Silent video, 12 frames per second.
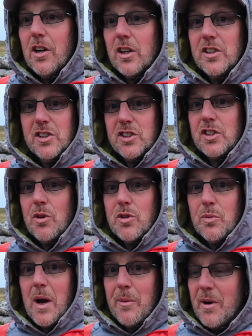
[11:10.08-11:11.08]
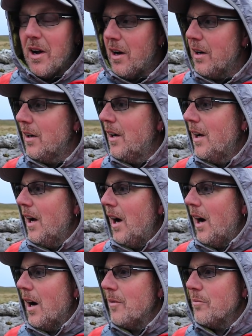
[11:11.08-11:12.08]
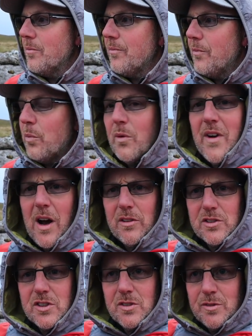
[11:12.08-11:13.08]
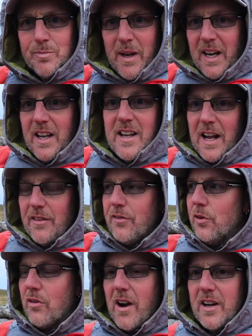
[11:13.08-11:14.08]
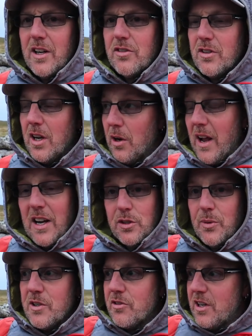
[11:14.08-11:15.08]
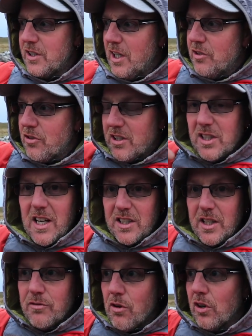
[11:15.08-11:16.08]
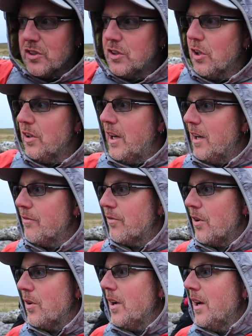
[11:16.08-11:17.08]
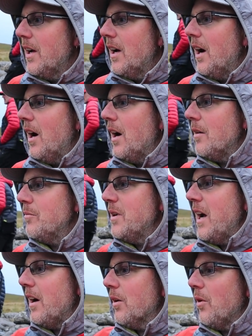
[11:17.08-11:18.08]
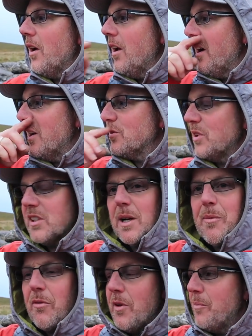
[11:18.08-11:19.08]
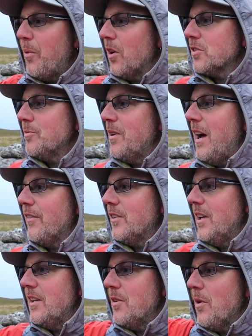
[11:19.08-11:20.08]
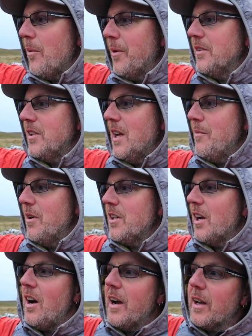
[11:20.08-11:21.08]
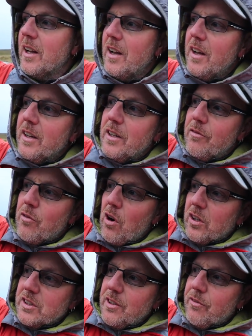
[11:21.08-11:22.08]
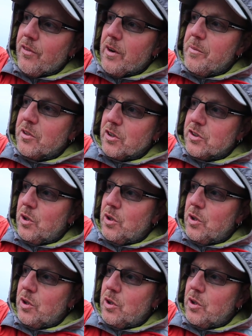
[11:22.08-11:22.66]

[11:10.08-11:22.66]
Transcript: good because it just shows you where we are without making that the foreground, you know, the actual interest. The interest is actually the rocks he's got leading through. But yeah, I quite like this one. It's coming from the bottom left, leading you up into the image. And I like the rock that's in front of me. It's got